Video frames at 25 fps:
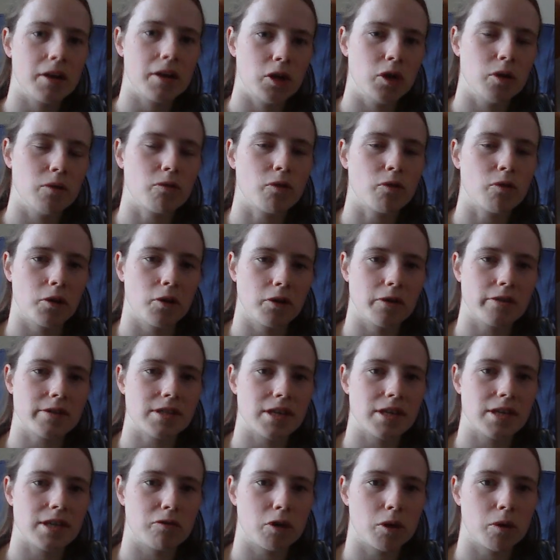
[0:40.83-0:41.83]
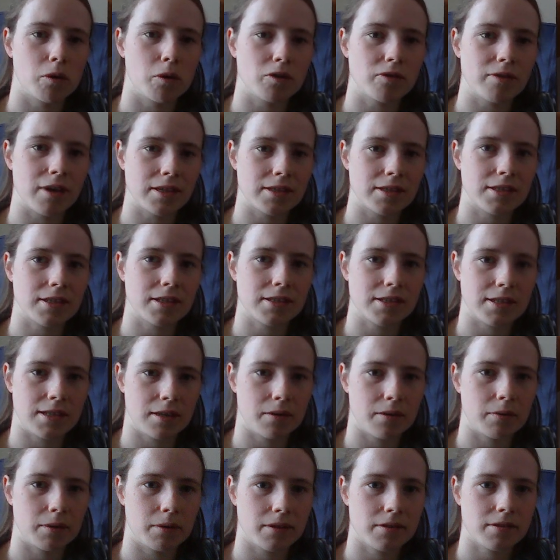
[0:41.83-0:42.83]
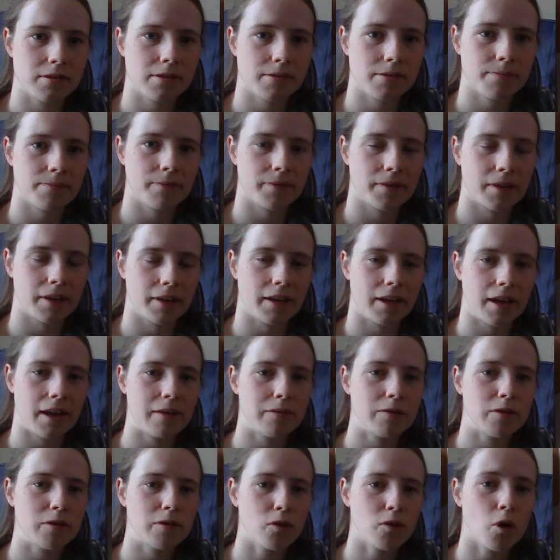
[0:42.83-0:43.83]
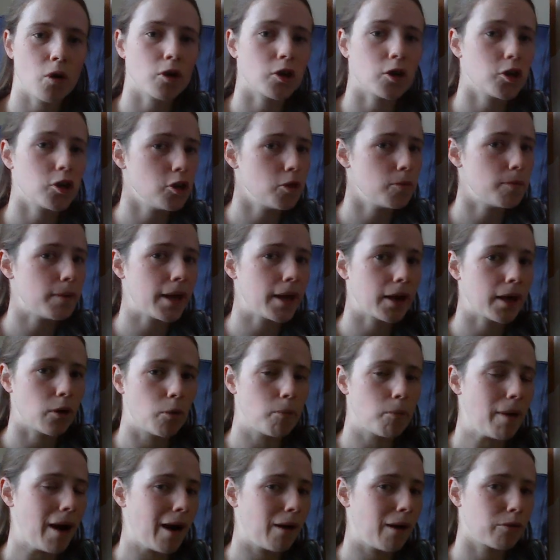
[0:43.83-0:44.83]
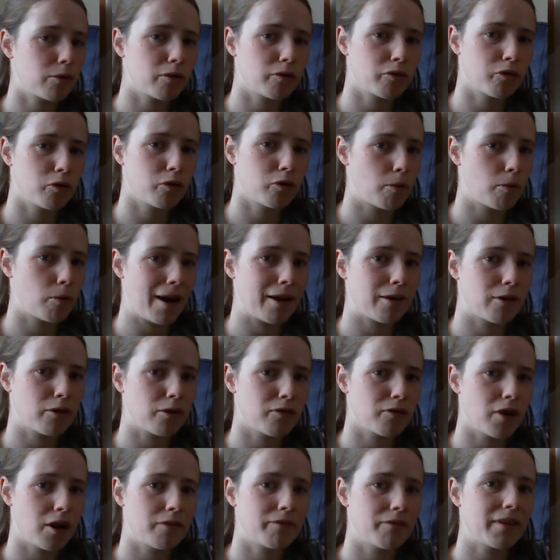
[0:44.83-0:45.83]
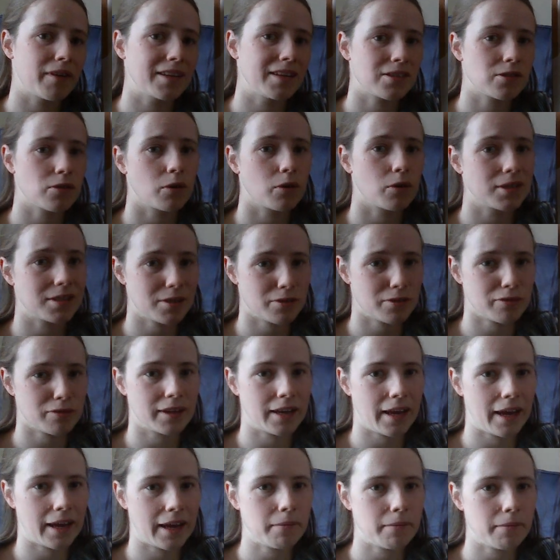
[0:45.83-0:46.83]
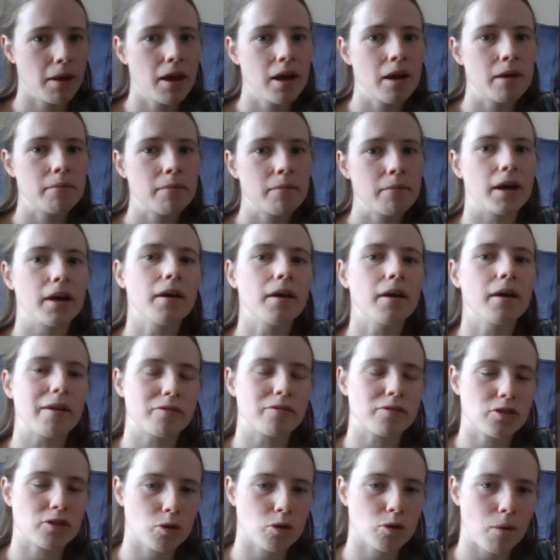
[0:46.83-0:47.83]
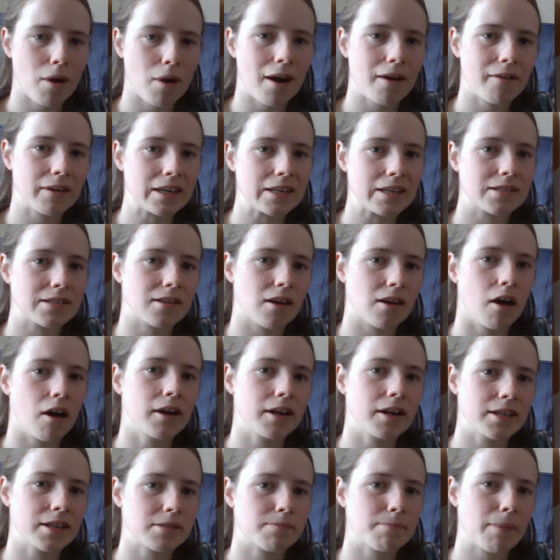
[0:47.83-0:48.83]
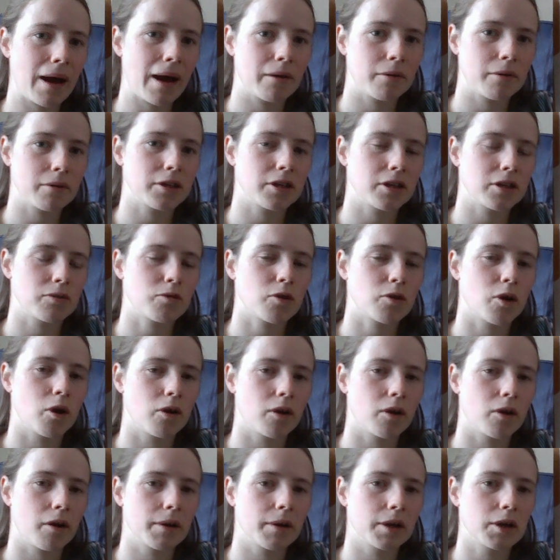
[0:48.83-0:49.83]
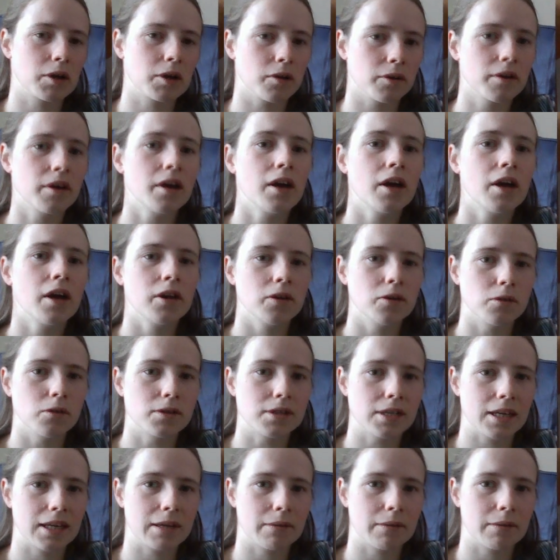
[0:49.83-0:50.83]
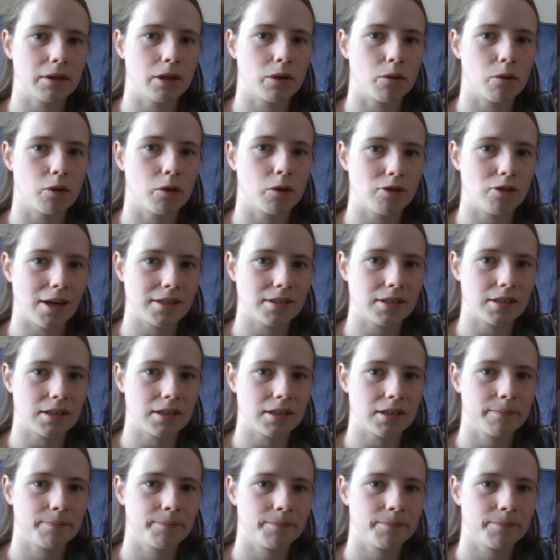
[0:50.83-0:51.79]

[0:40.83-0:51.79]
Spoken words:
you've got yourself a quadratic sequence. Okay, if you've got cubing or power of 4 or power of 5, then it's got a different name. But if squaring is the highest power that you've got going on, you're dealing with a quadratic.